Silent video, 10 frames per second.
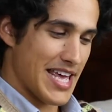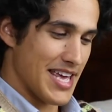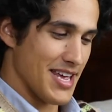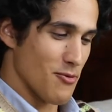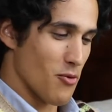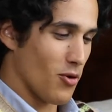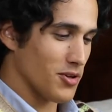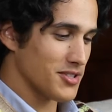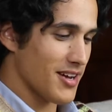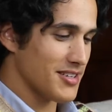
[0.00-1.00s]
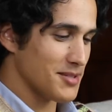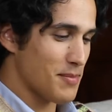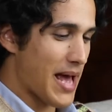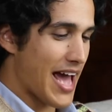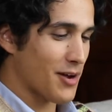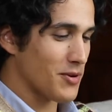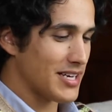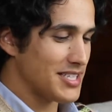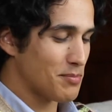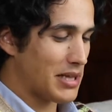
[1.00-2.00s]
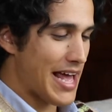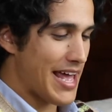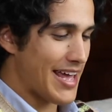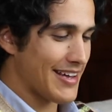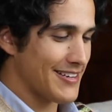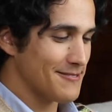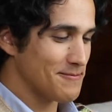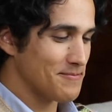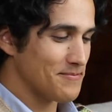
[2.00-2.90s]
He rolls on his back when he's playing.